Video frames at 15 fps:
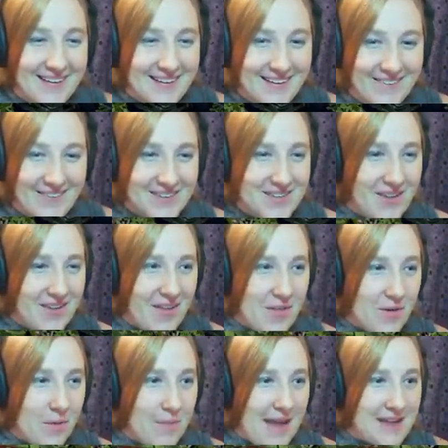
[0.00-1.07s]
All right, where's all the other
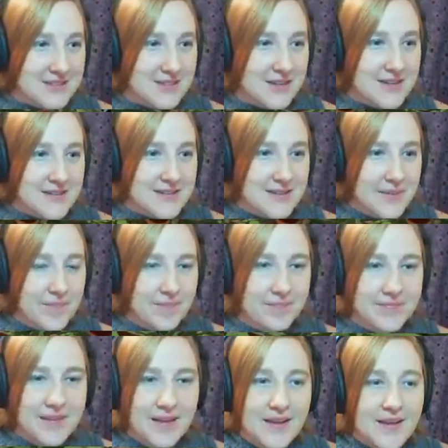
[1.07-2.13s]
little bastards?
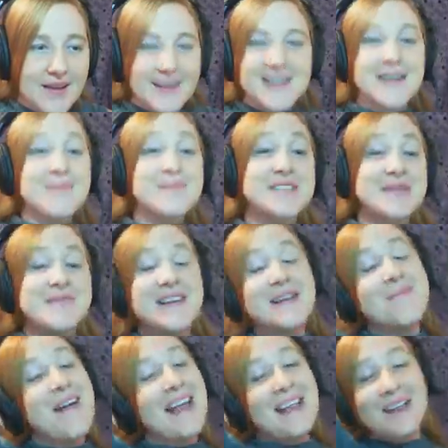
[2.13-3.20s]
Come to
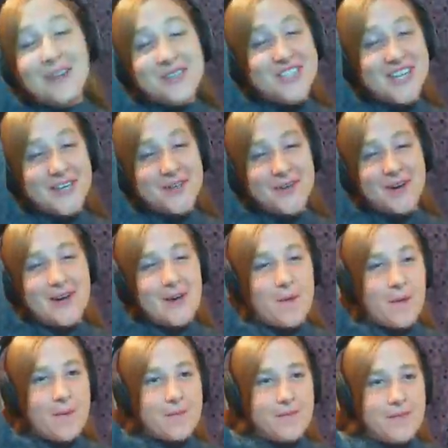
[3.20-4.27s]
me, my little children!